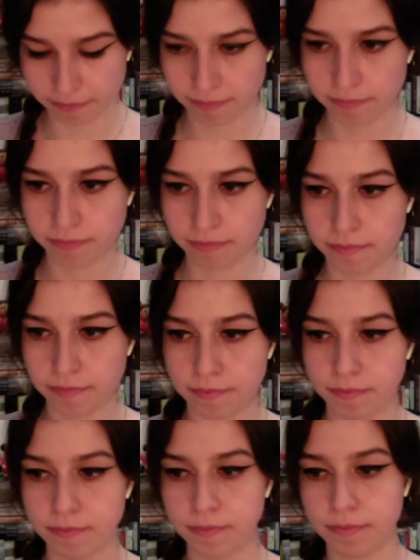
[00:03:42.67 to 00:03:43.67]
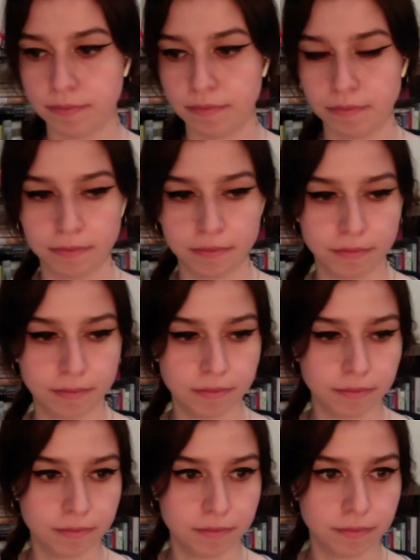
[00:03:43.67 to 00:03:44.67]

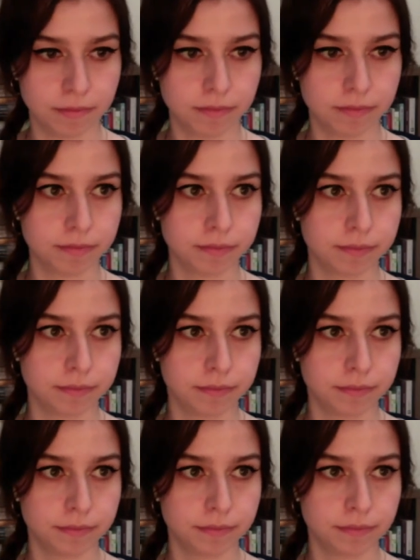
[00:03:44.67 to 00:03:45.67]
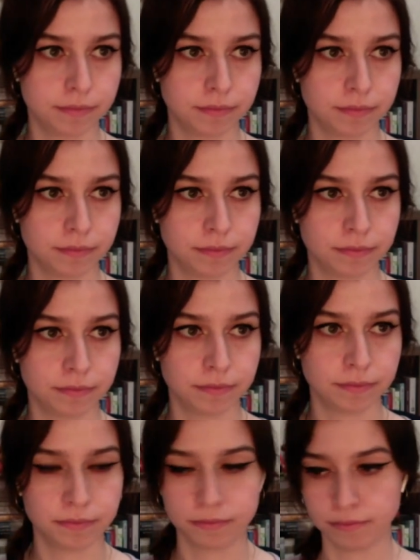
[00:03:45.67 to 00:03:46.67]

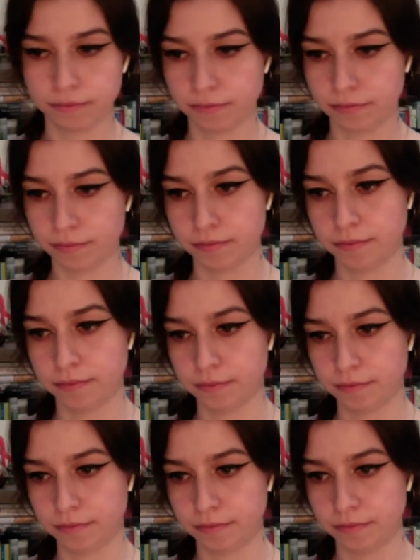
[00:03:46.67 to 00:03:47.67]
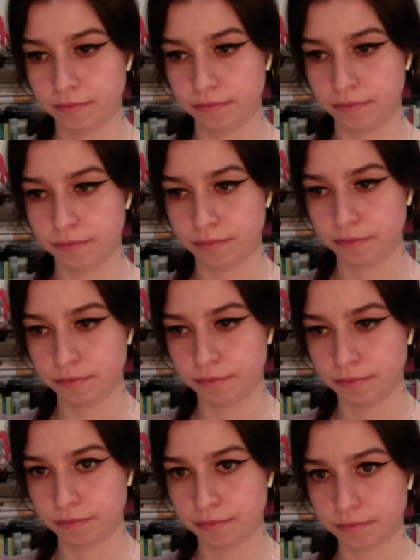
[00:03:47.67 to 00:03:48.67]

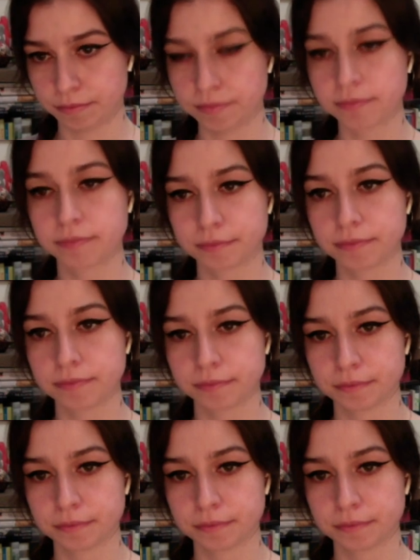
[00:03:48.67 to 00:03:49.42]
The person shown says nothing.